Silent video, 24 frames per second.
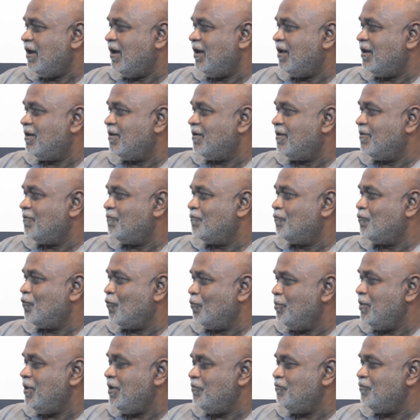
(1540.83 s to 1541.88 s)
And
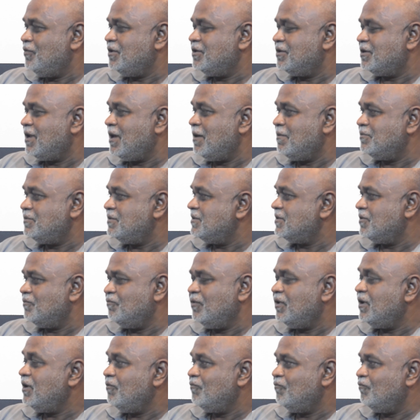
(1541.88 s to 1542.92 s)
for me, Fiji Times is
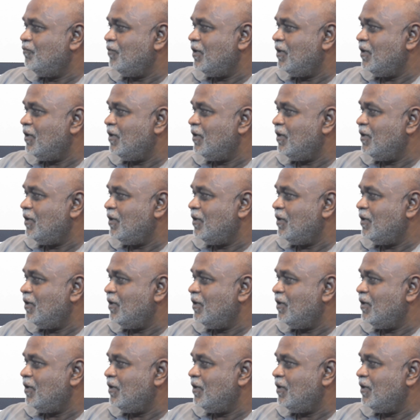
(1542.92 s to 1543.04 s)
a very